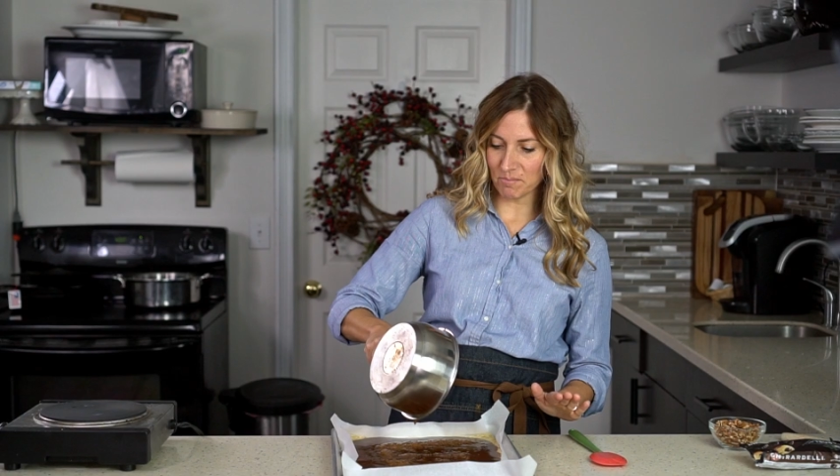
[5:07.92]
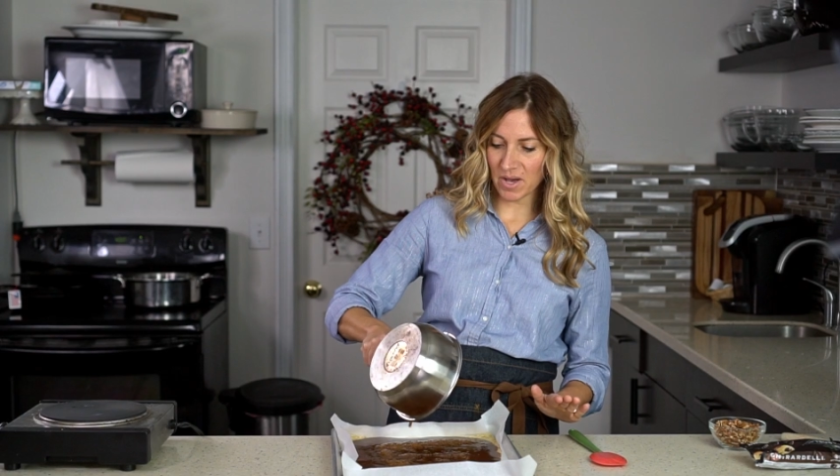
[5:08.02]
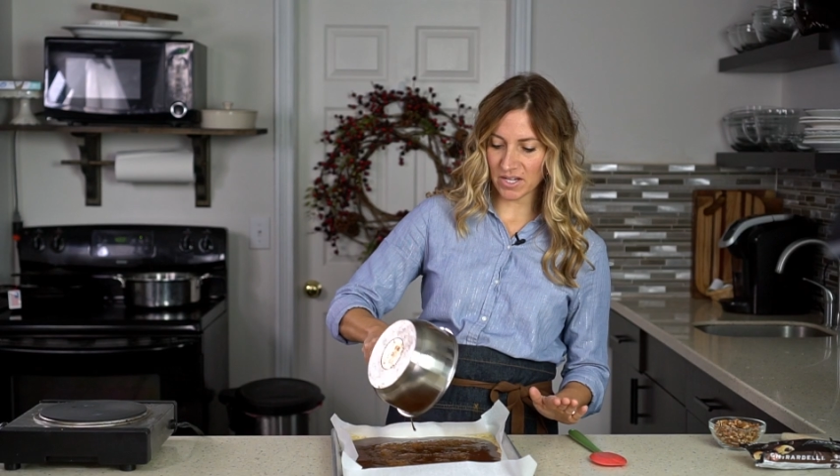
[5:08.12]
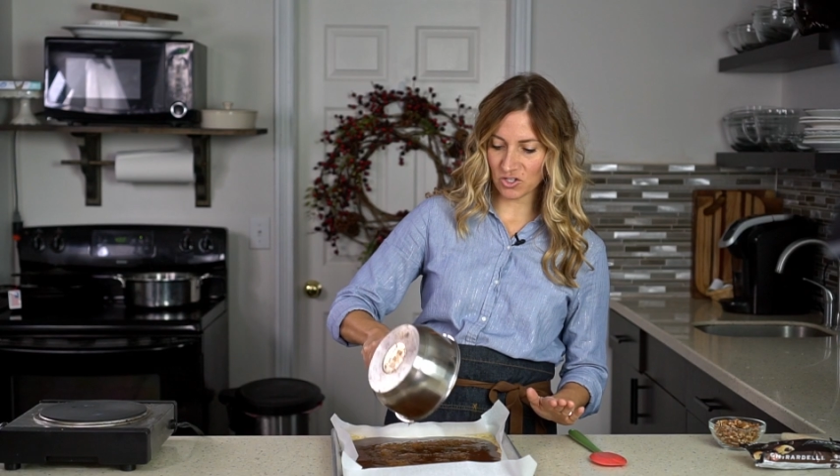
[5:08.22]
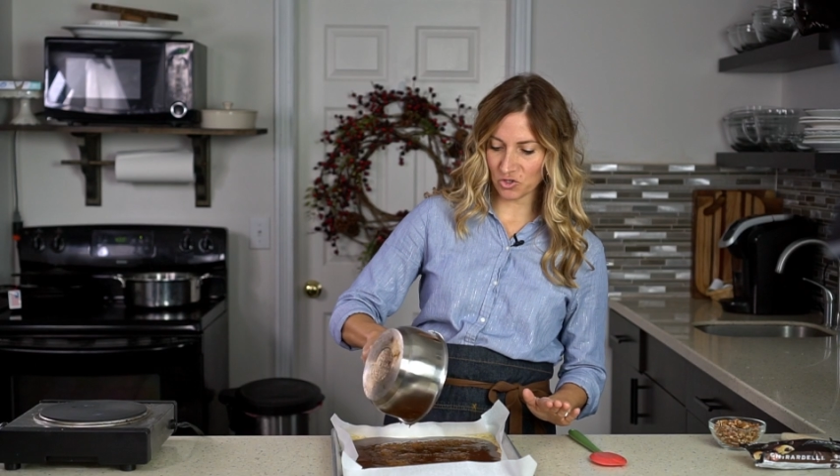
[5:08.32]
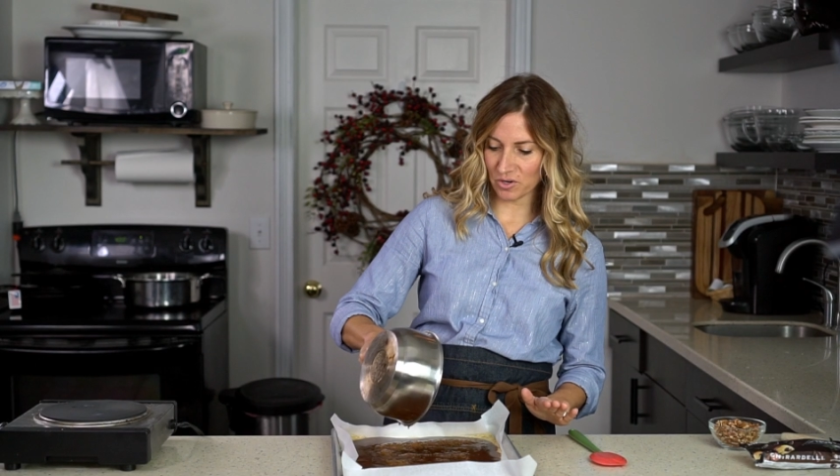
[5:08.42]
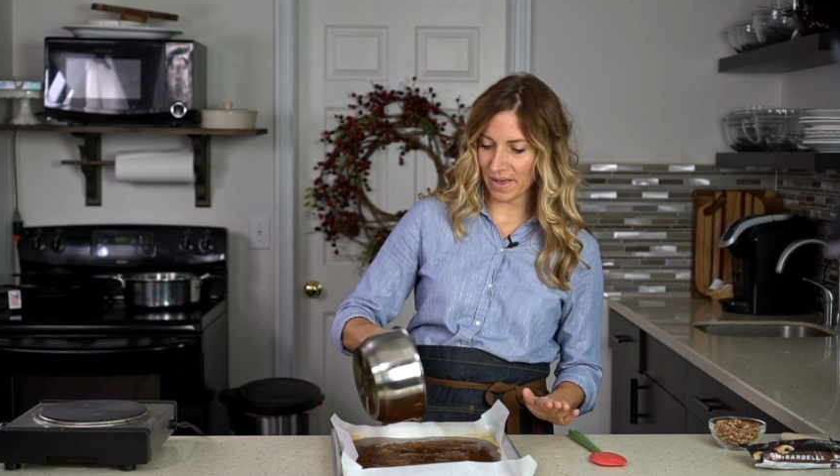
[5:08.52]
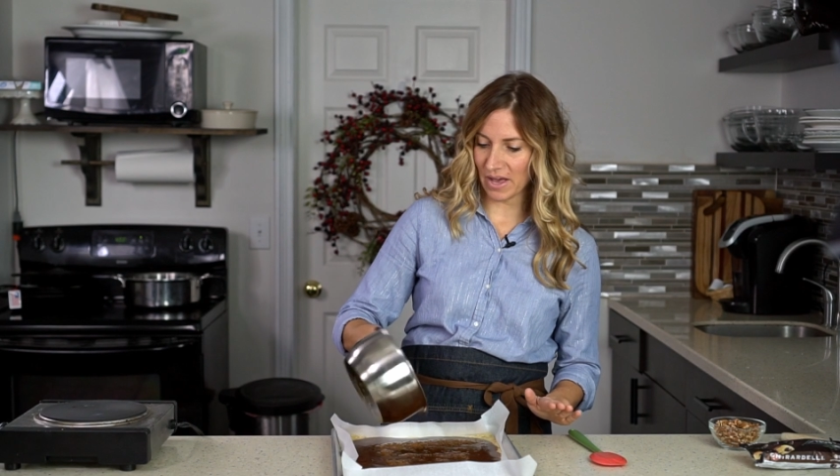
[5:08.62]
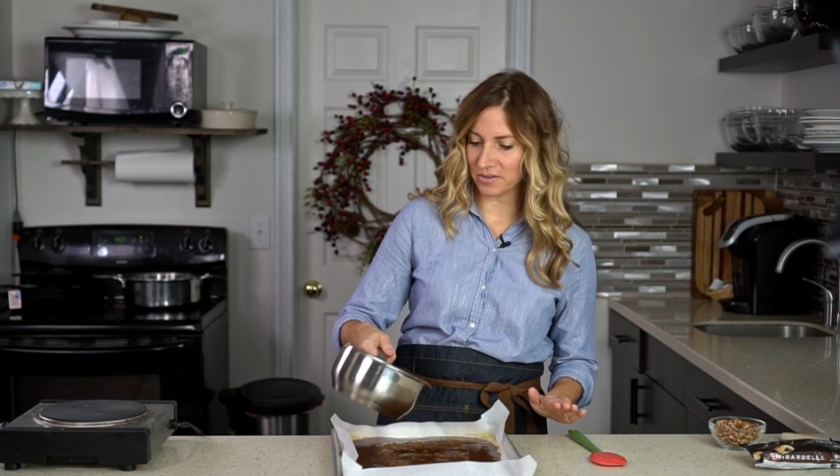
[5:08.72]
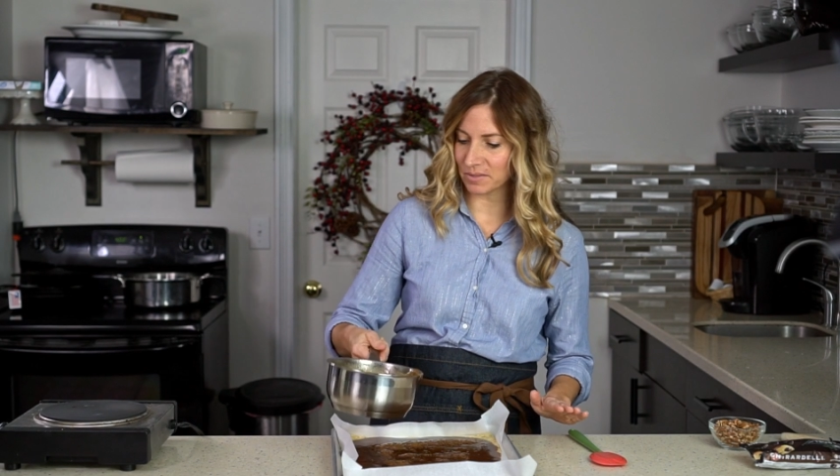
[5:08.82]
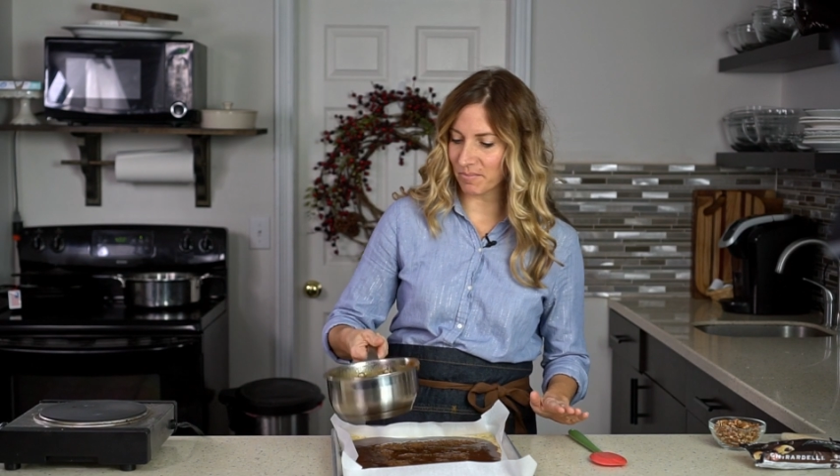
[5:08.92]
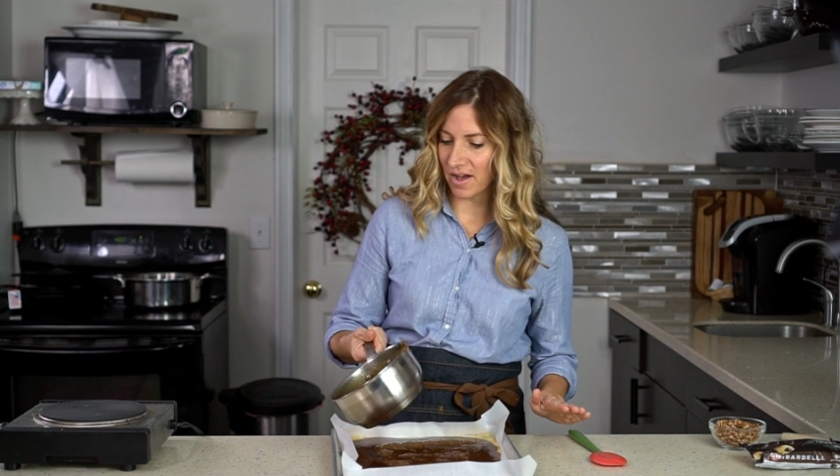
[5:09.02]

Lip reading: much drip out as